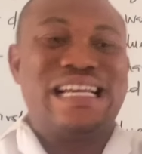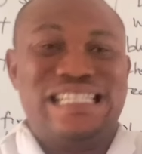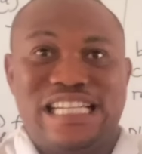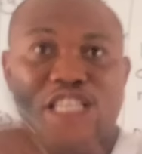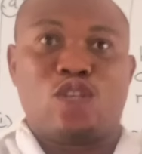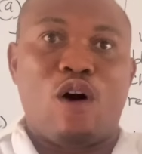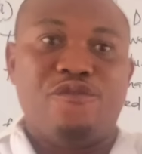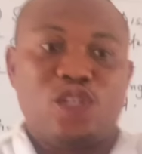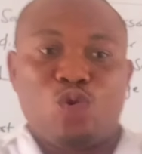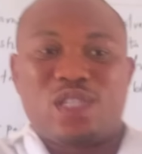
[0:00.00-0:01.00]
dissolve
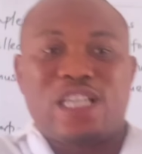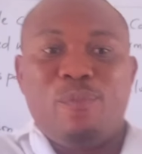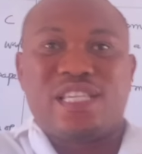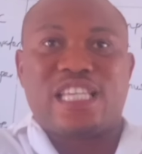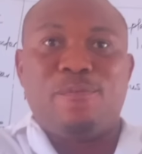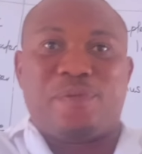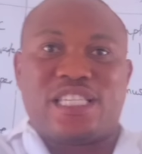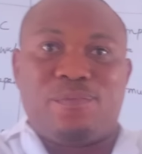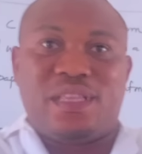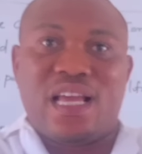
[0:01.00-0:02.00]
it, you will still be seeing
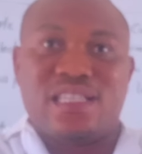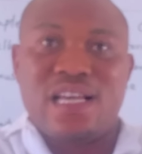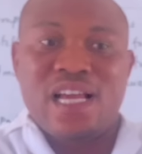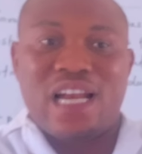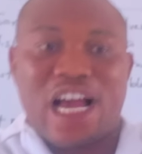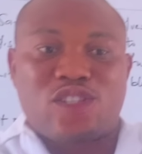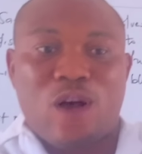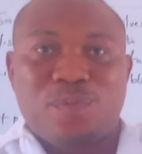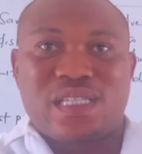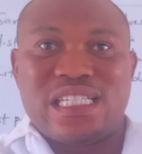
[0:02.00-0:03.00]
precipitate, like
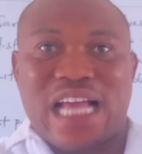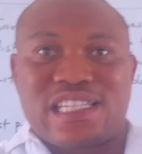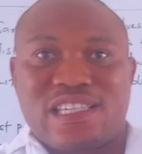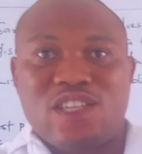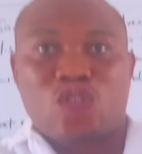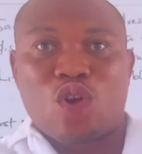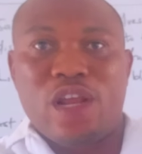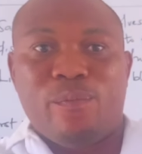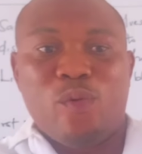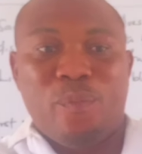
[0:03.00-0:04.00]
something that is
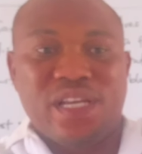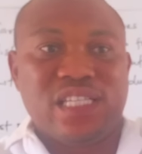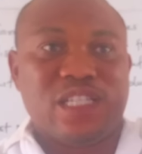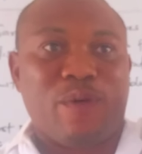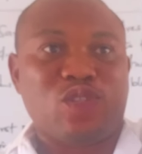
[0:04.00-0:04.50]
insoluble beneath it. But you